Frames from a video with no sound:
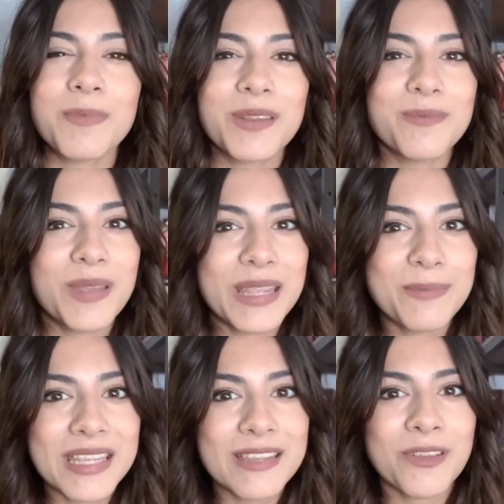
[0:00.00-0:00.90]
then
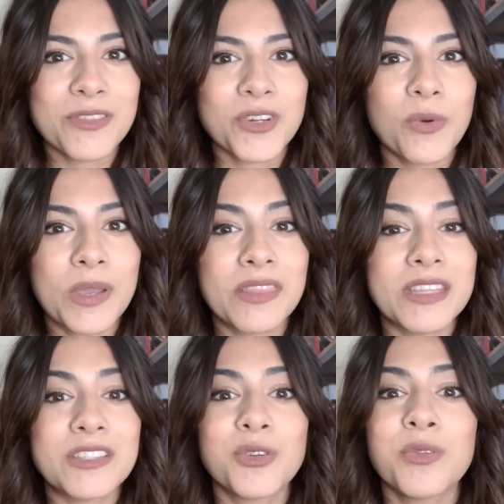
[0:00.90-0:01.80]
maybe even throw in
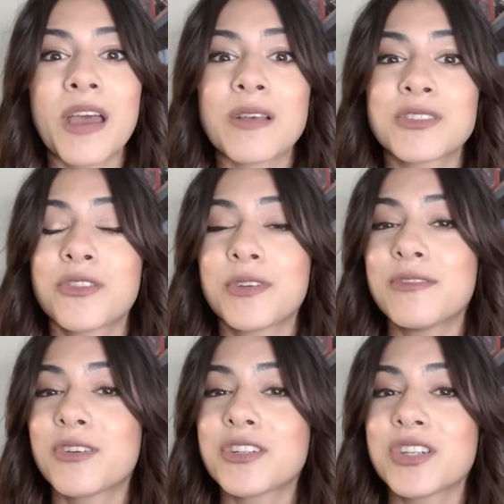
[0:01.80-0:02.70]
the 2003
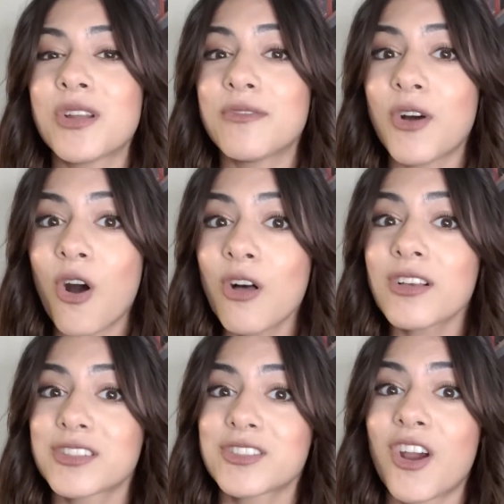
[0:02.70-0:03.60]
version of
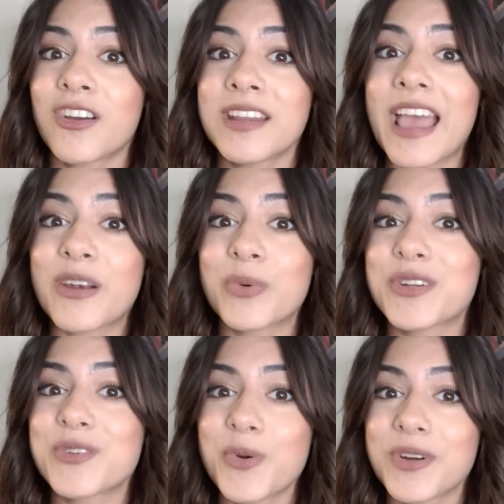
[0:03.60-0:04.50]
Hulk starring
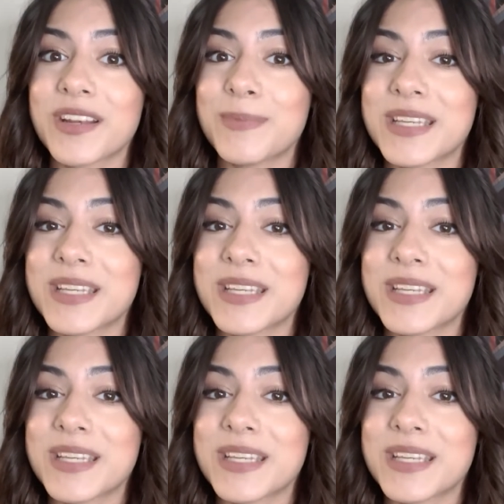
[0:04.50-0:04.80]
Edward Norton,